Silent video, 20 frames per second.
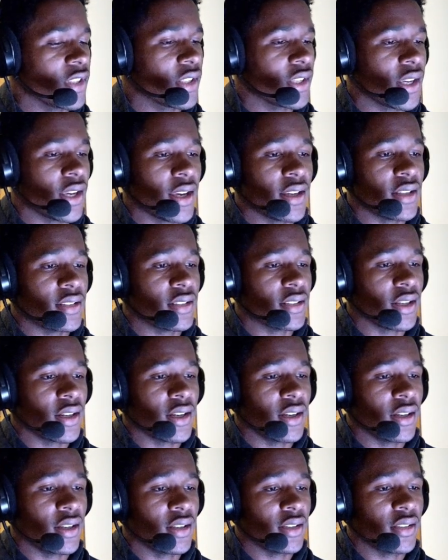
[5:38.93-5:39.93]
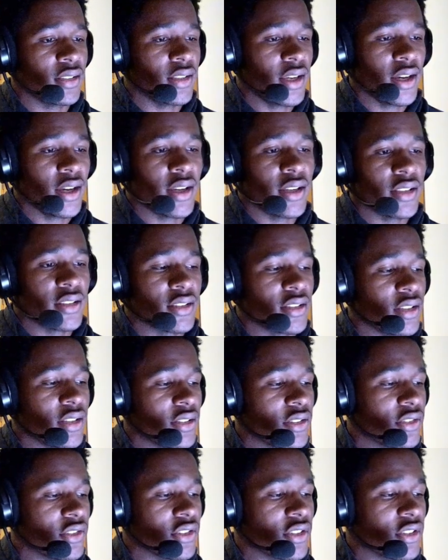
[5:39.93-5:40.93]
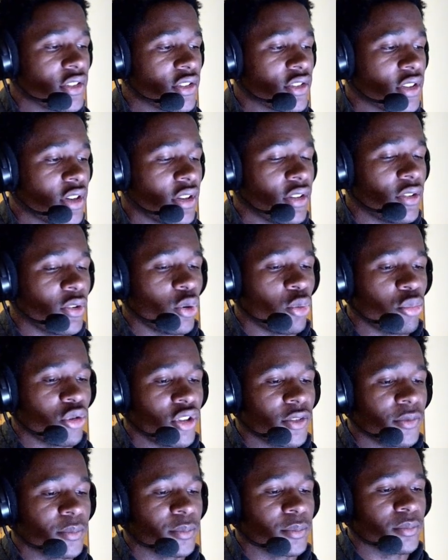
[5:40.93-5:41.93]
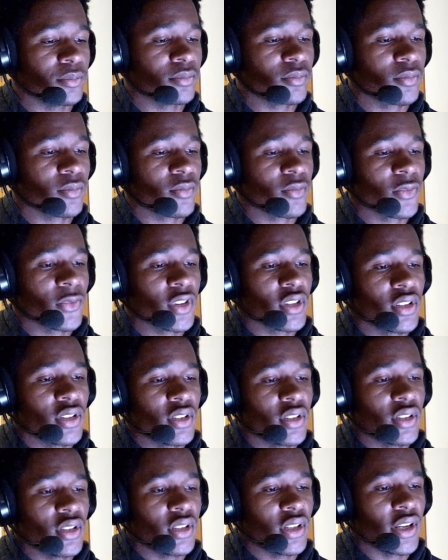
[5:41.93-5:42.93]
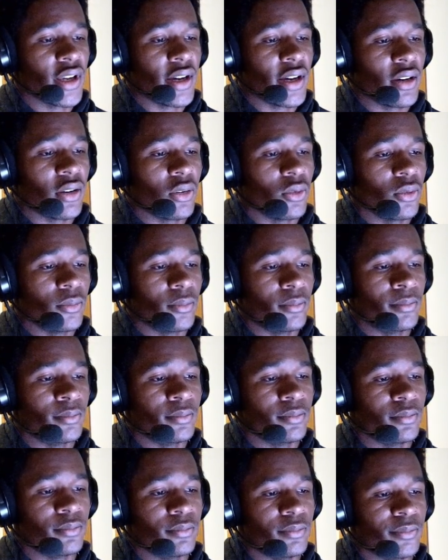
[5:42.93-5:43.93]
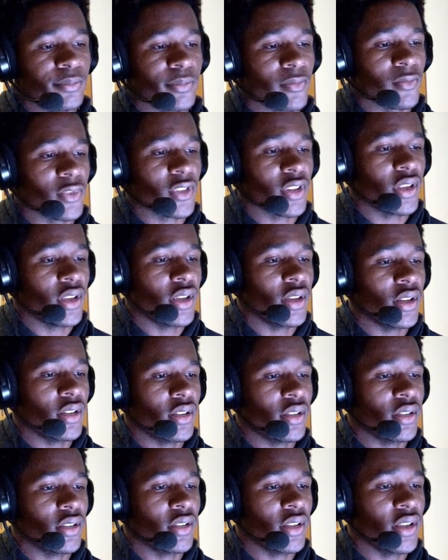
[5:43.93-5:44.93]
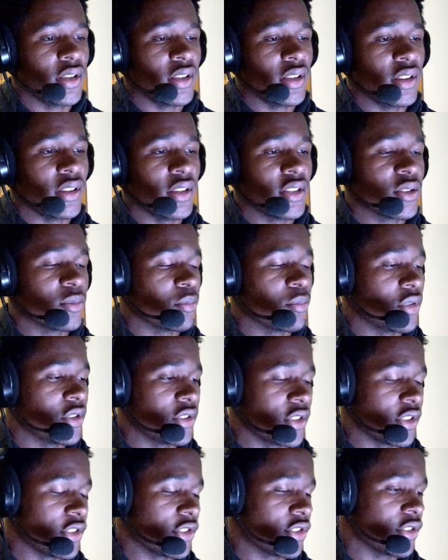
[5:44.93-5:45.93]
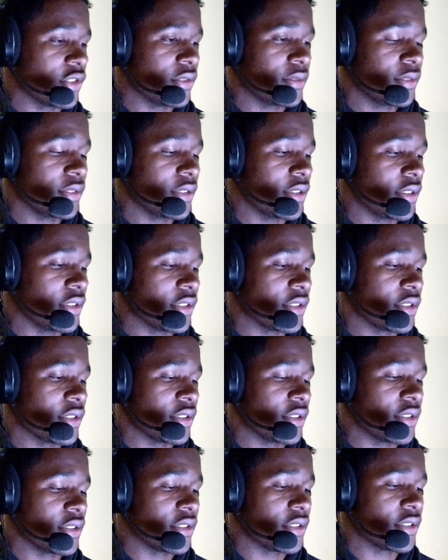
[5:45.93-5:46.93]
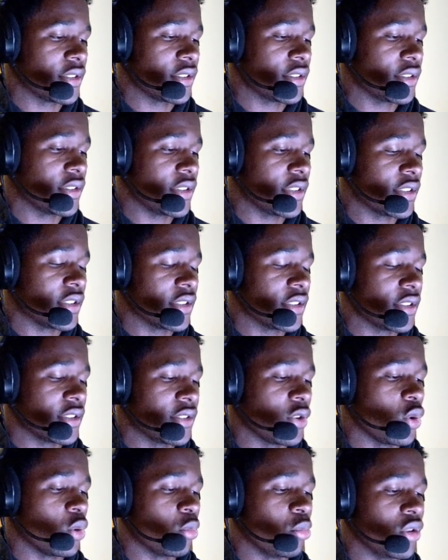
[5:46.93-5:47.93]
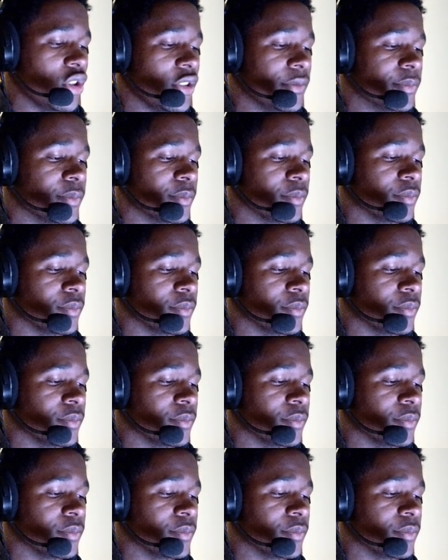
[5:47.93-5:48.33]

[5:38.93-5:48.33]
And yeah, it's just a solid opening. Now, in this position, in this opening,